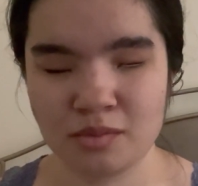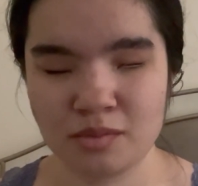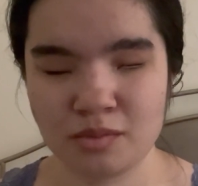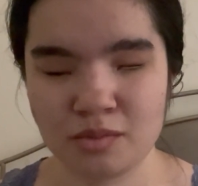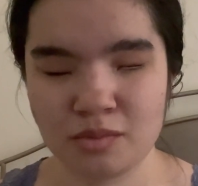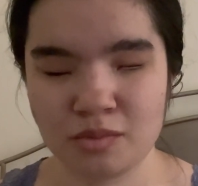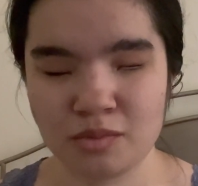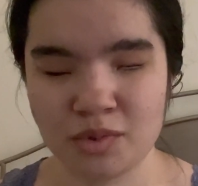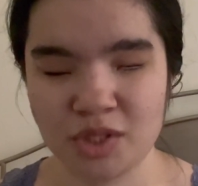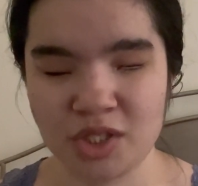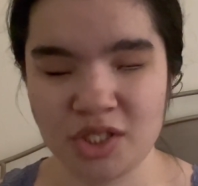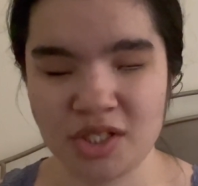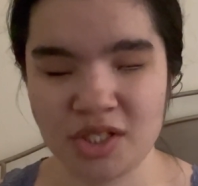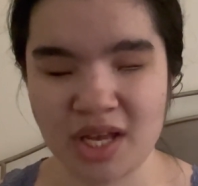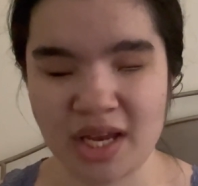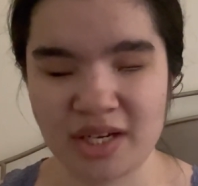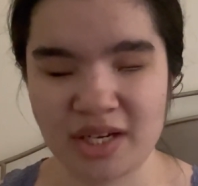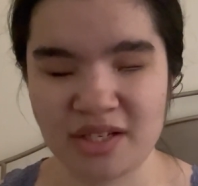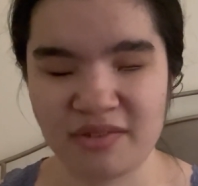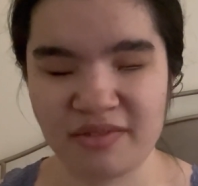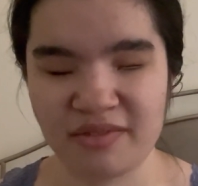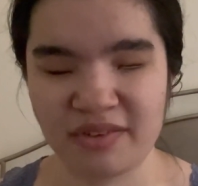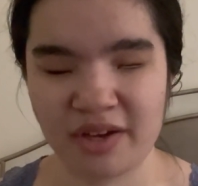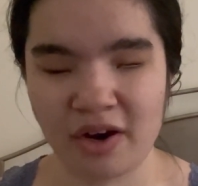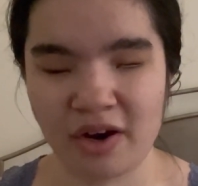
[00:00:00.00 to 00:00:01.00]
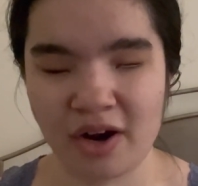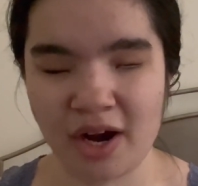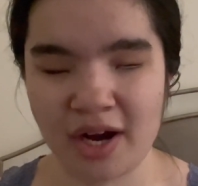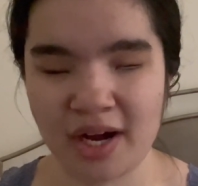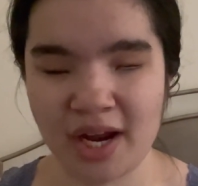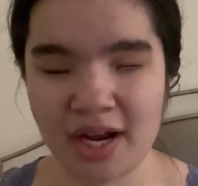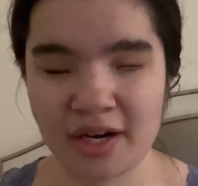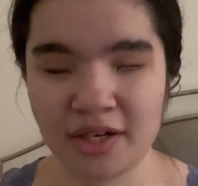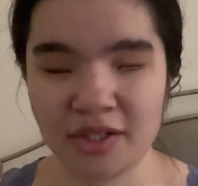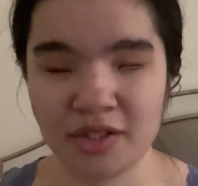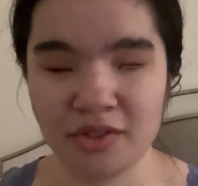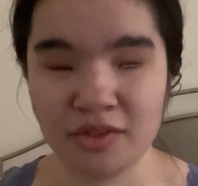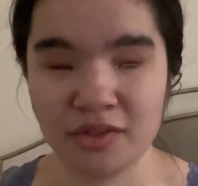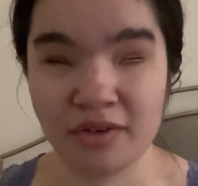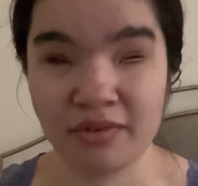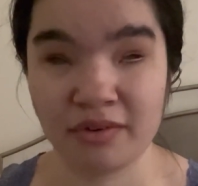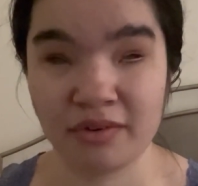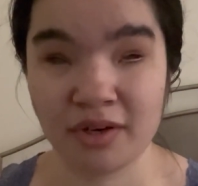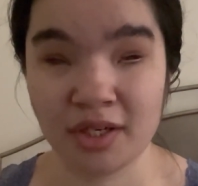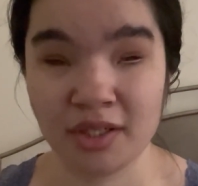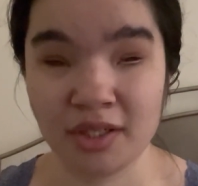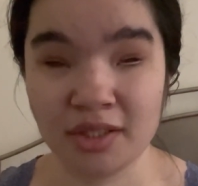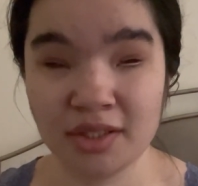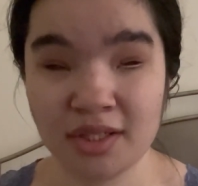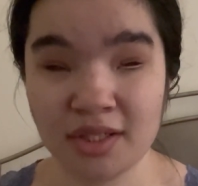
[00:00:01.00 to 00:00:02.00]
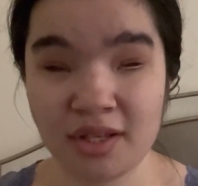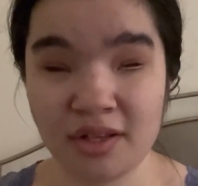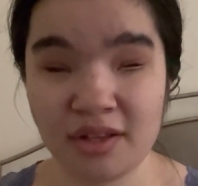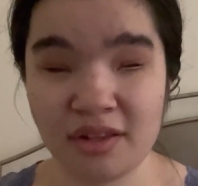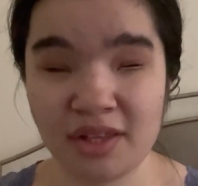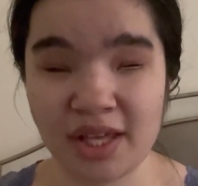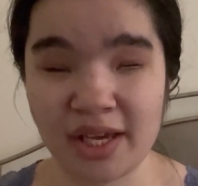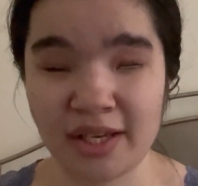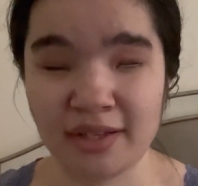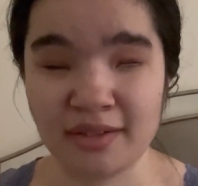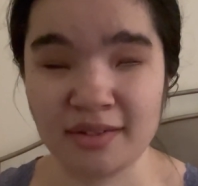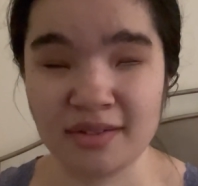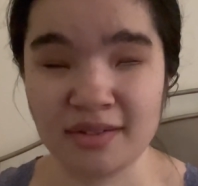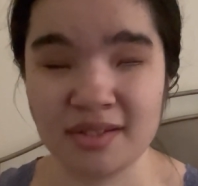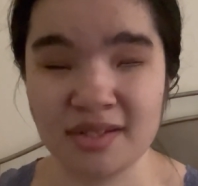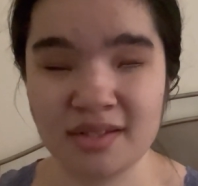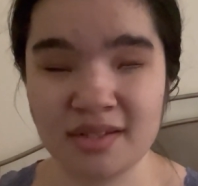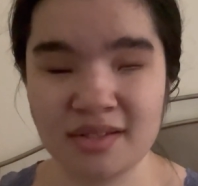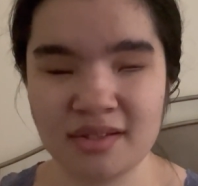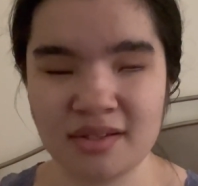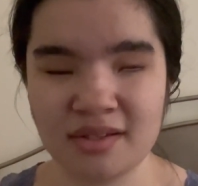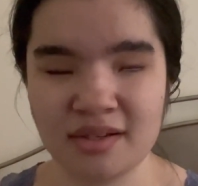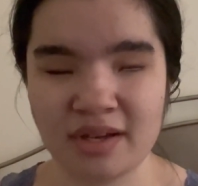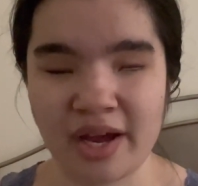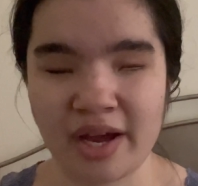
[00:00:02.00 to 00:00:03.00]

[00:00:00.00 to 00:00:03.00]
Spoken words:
we just had to figure out how to do different things.